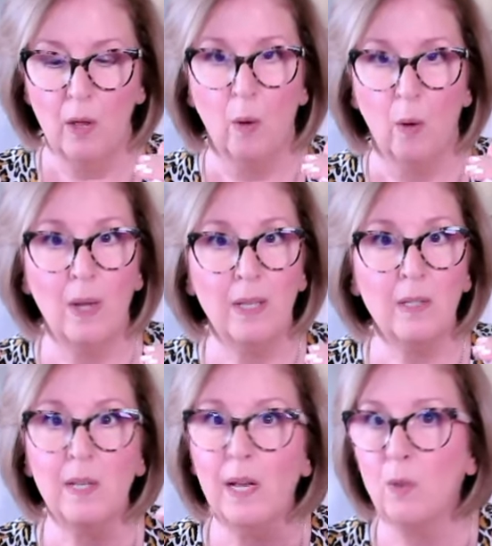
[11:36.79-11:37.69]
The one
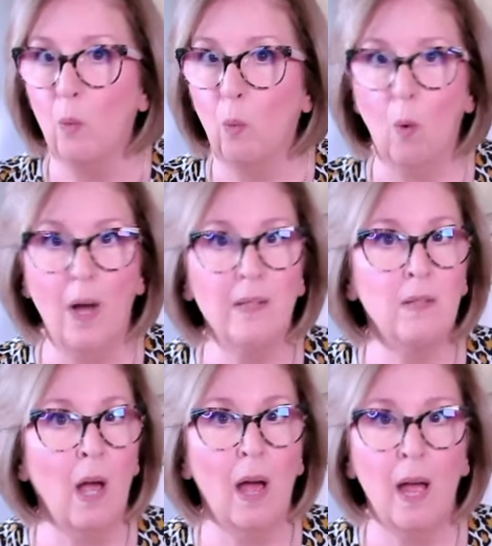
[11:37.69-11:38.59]
that says one
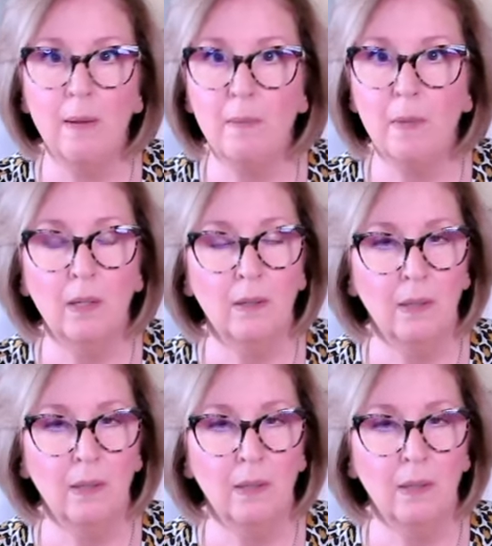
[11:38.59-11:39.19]
time